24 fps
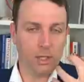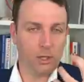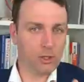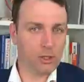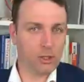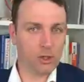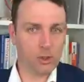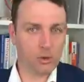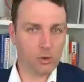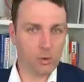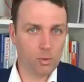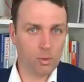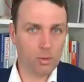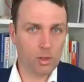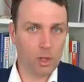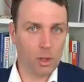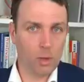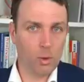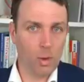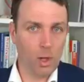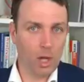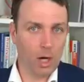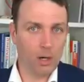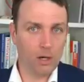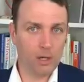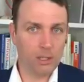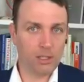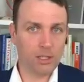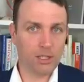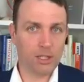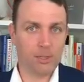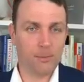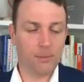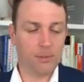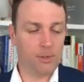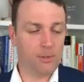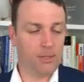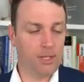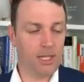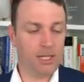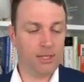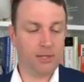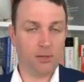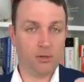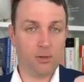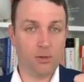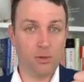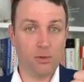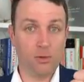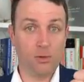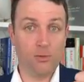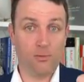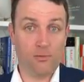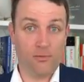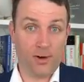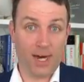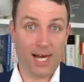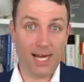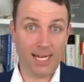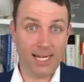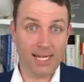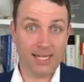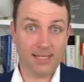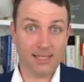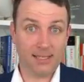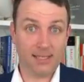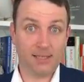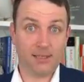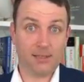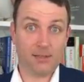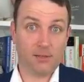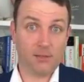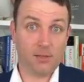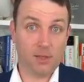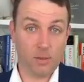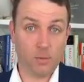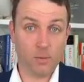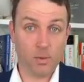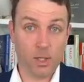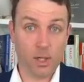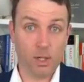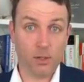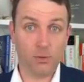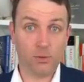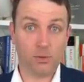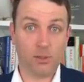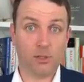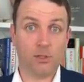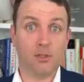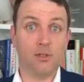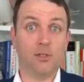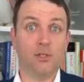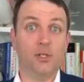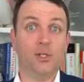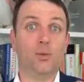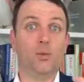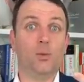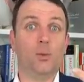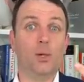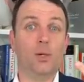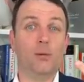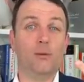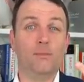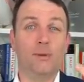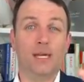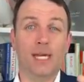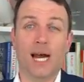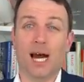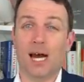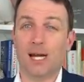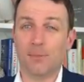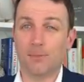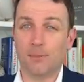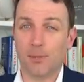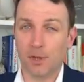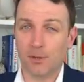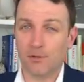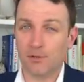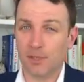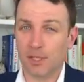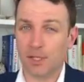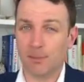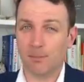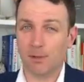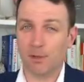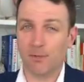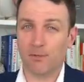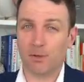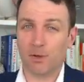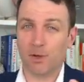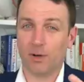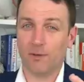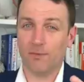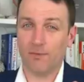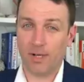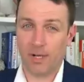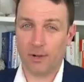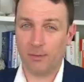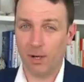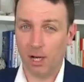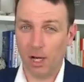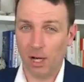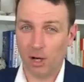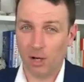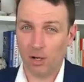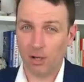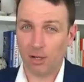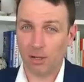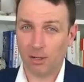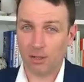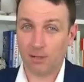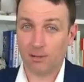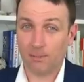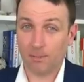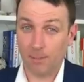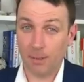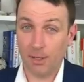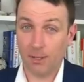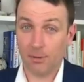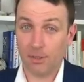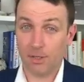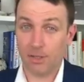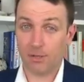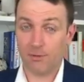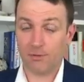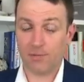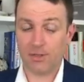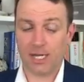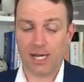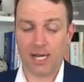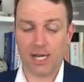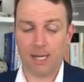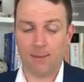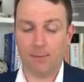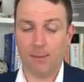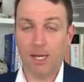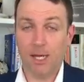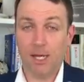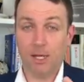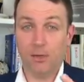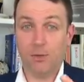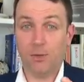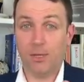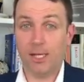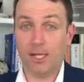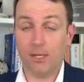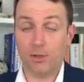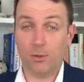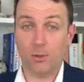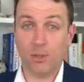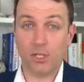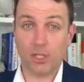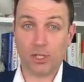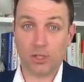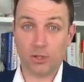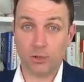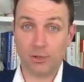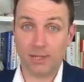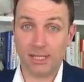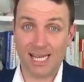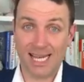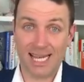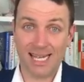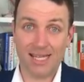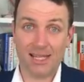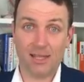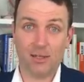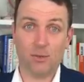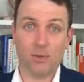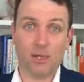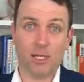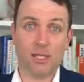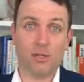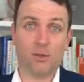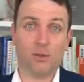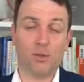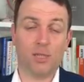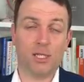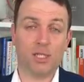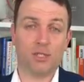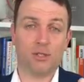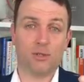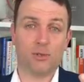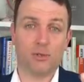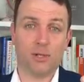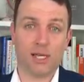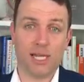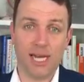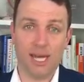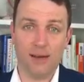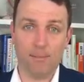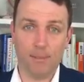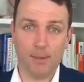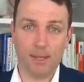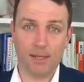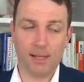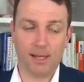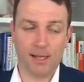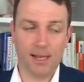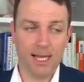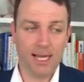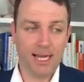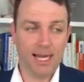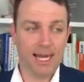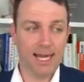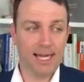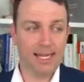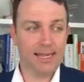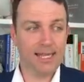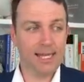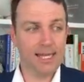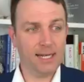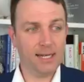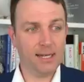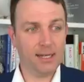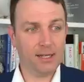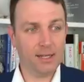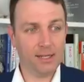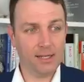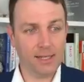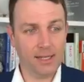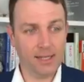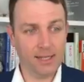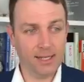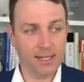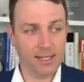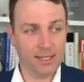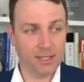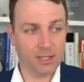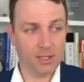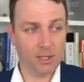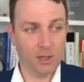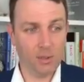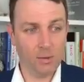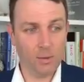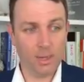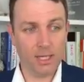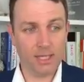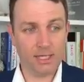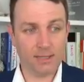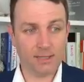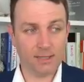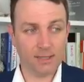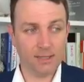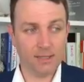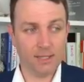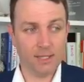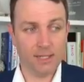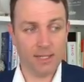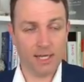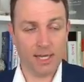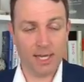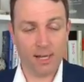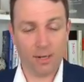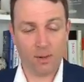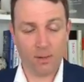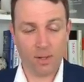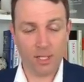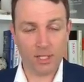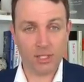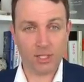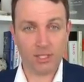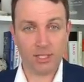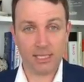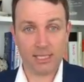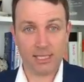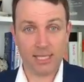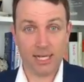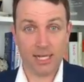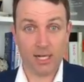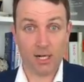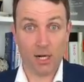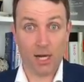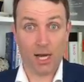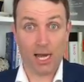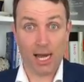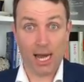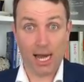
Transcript: order to grow long-term, you need to finance the growth. You will be unprofitable for a very long period of time. You need to issue debt, you need to issue capital, and then it's always the question is there,